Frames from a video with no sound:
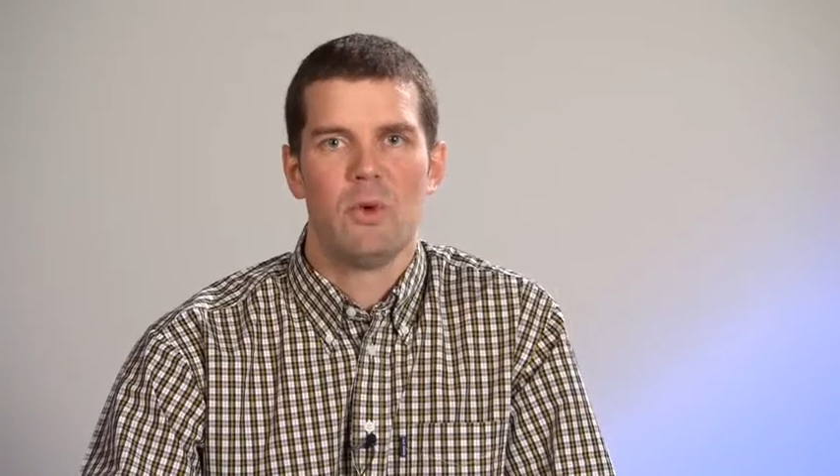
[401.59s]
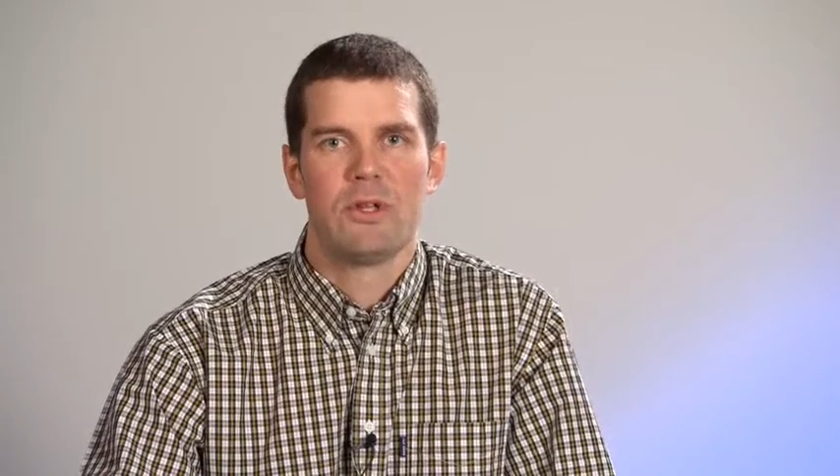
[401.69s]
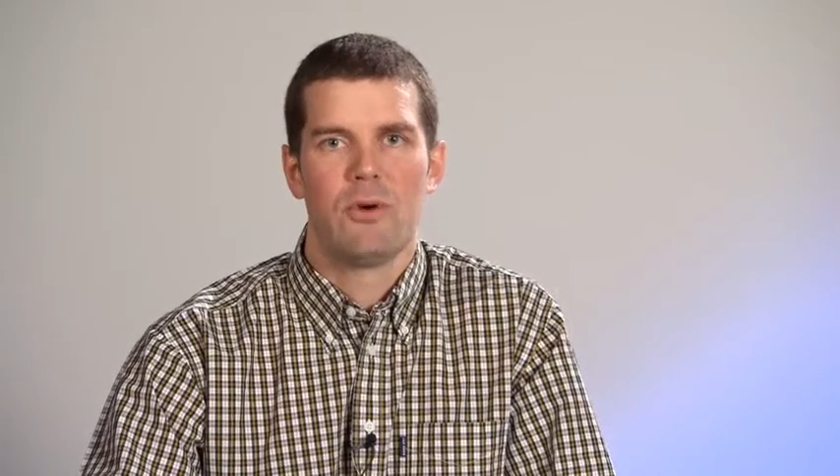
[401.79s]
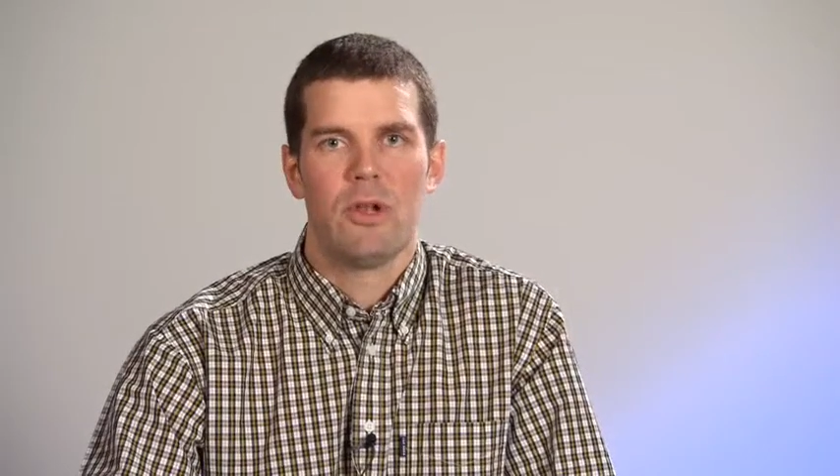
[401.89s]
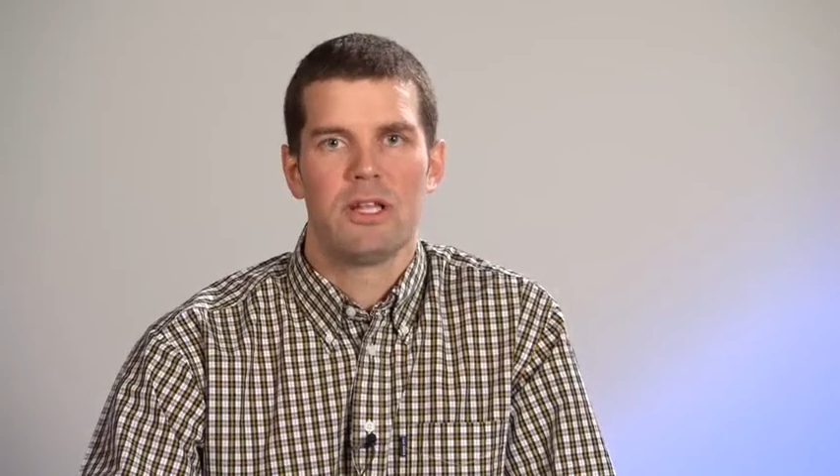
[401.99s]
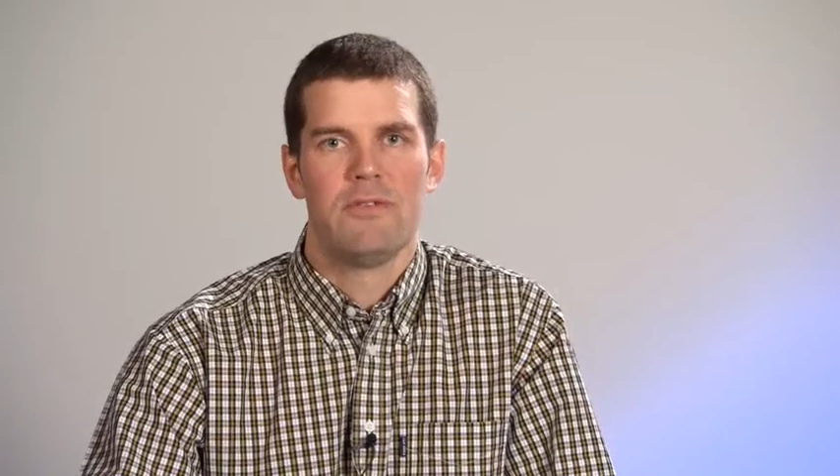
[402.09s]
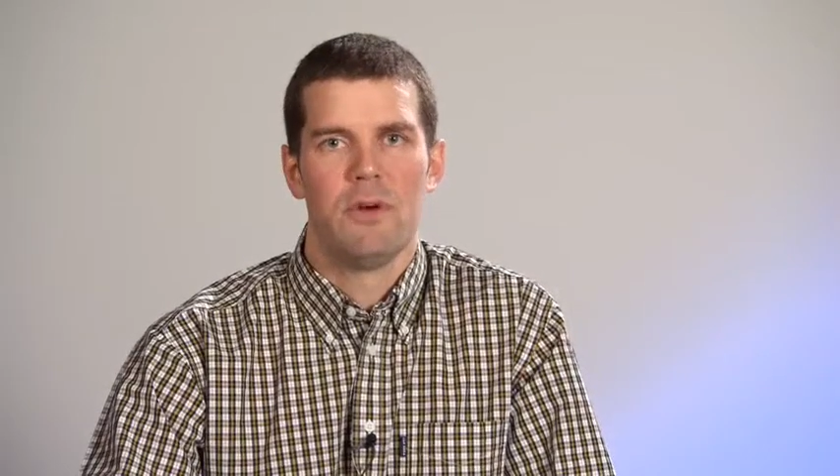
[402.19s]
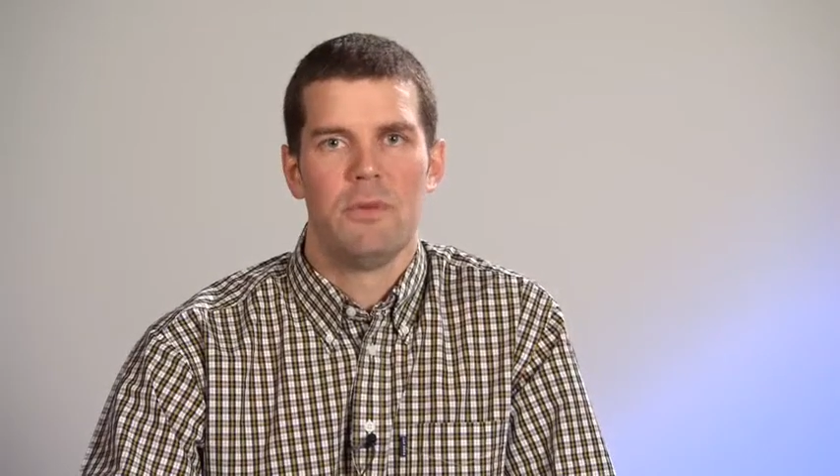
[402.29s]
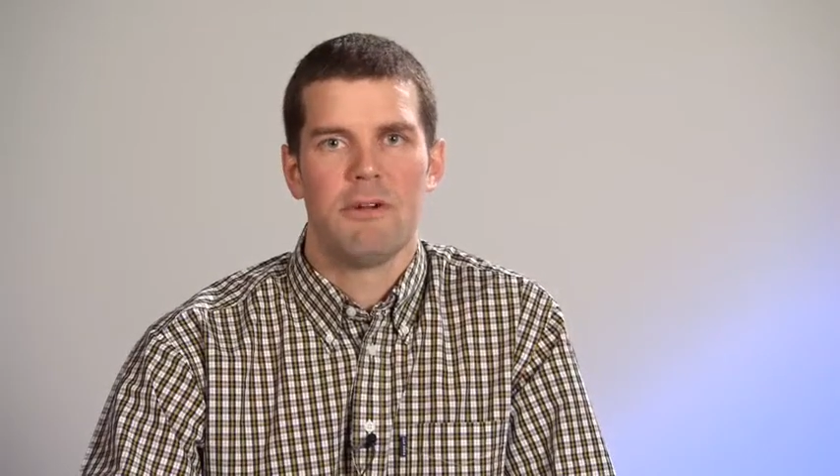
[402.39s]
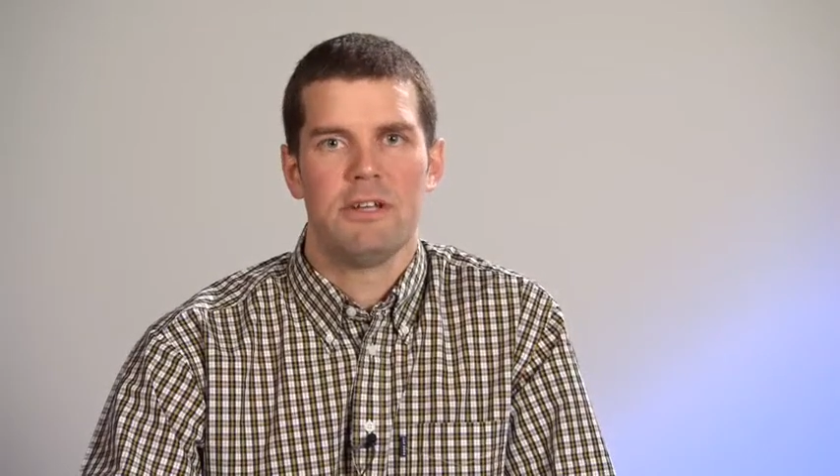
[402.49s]
with collective
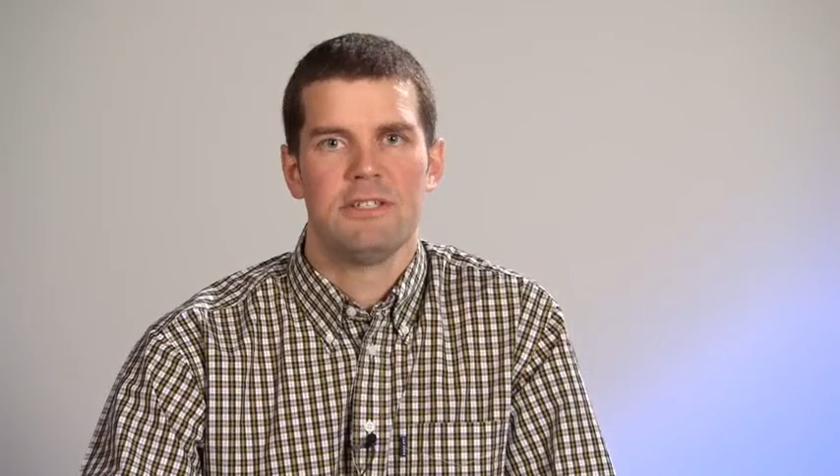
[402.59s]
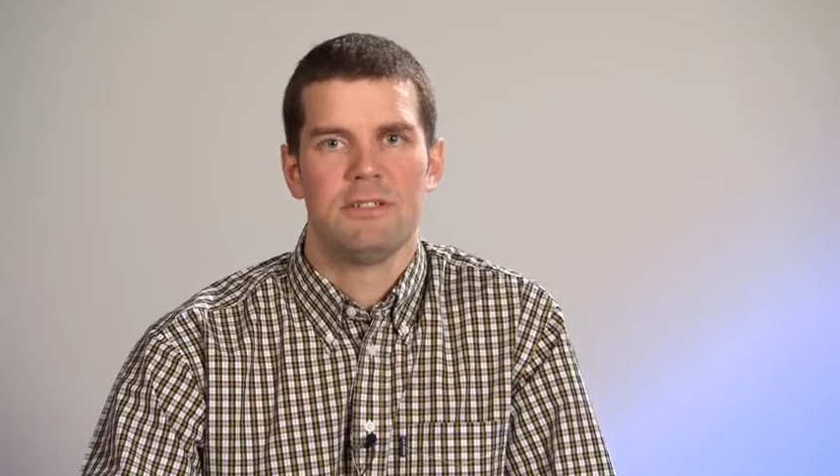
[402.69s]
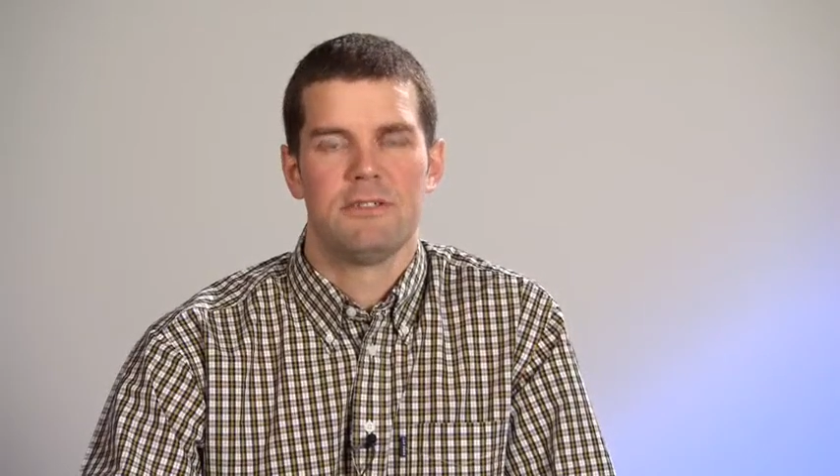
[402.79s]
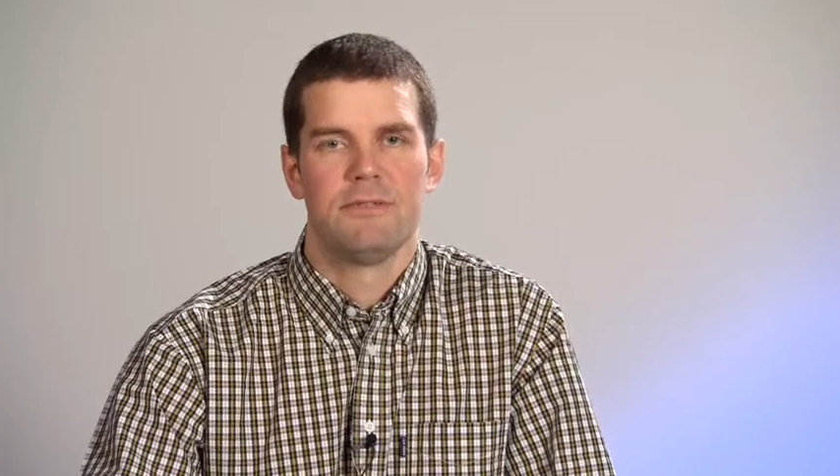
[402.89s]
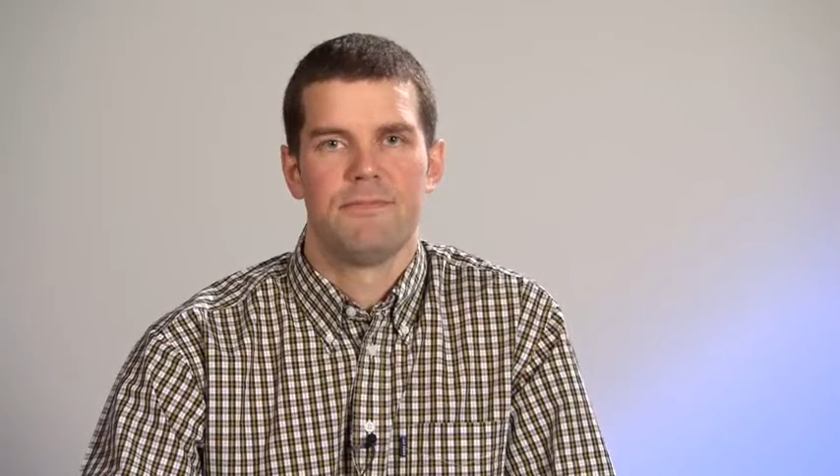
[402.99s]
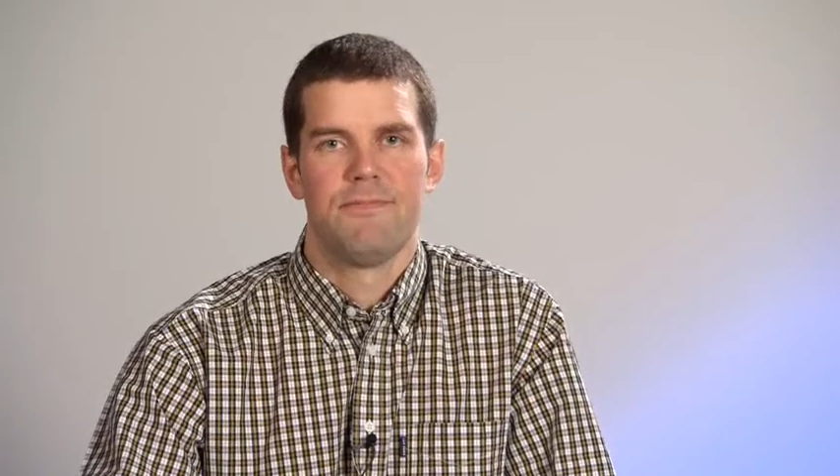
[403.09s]
operations.